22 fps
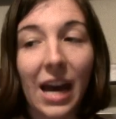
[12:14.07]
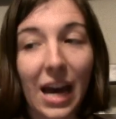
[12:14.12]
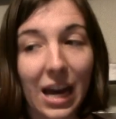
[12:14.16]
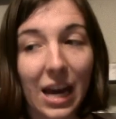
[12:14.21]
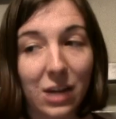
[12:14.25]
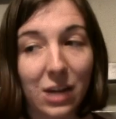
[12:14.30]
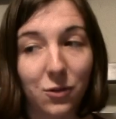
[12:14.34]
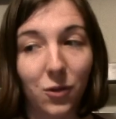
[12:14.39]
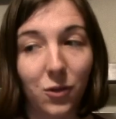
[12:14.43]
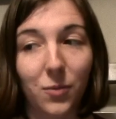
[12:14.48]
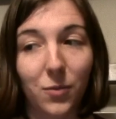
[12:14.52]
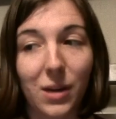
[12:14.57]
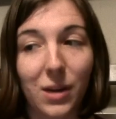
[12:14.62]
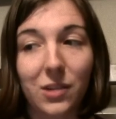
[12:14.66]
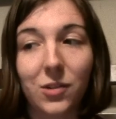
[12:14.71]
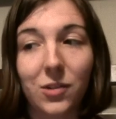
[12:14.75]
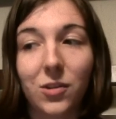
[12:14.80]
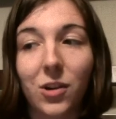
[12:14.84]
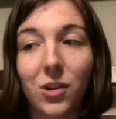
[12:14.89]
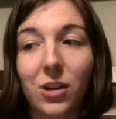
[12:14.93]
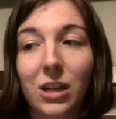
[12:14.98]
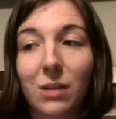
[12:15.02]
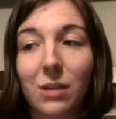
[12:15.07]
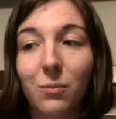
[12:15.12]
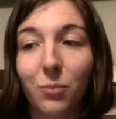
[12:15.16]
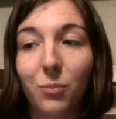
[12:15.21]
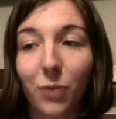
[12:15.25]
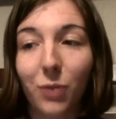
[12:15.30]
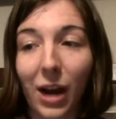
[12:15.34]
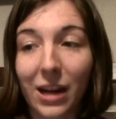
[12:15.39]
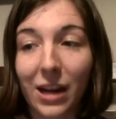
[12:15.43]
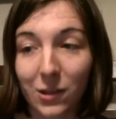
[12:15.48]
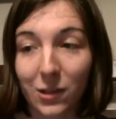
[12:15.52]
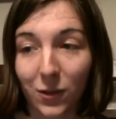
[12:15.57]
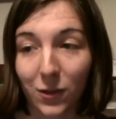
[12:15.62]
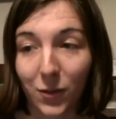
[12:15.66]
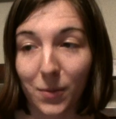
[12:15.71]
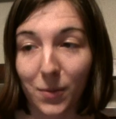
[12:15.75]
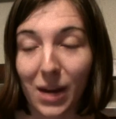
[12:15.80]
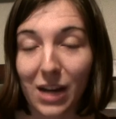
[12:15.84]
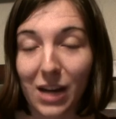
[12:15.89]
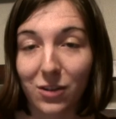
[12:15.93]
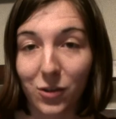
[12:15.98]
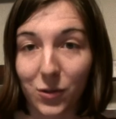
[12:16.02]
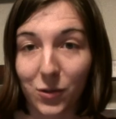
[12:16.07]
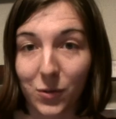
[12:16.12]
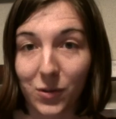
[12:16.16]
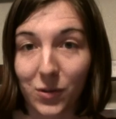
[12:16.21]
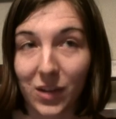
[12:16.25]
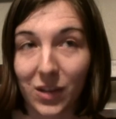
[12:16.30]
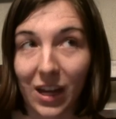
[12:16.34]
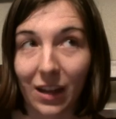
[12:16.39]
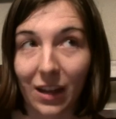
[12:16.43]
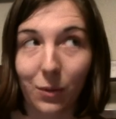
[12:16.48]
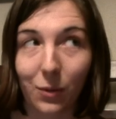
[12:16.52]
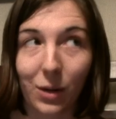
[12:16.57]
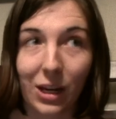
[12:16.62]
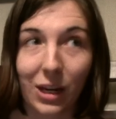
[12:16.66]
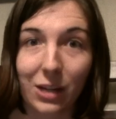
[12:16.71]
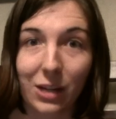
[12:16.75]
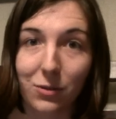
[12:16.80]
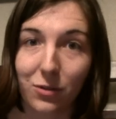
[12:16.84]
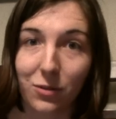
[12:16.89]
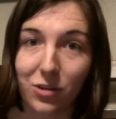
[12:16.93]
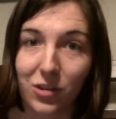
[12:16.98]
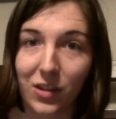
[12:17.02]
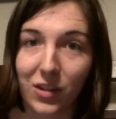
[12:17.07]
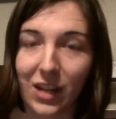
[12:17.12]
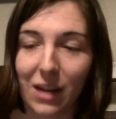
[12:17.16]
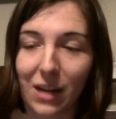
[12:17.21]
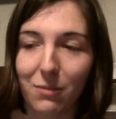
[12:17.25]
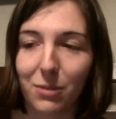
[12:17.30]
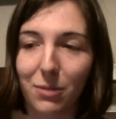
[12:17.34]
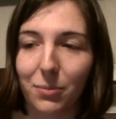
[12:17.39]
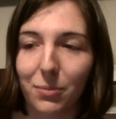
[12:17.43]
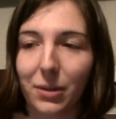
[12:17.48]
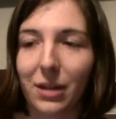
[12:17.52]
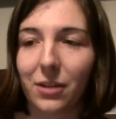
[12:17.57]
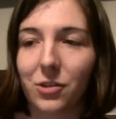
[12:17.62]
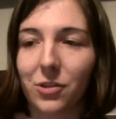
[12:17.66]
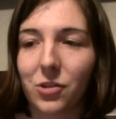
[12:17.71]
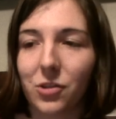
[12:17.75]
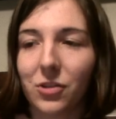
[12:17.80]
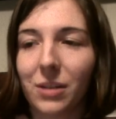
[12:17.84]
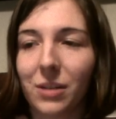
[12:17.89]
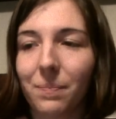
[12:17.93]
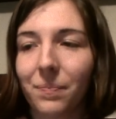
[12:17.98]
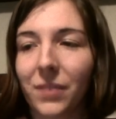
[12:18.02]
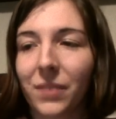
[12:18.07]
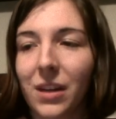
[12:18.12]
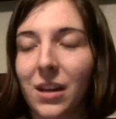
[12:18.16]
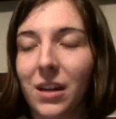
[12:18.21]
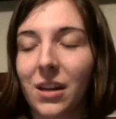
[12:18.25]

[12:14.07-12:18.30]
Edgeworth Mace Attorney, Bryce from Angels with Scaly Wings, which is a game we played on stream,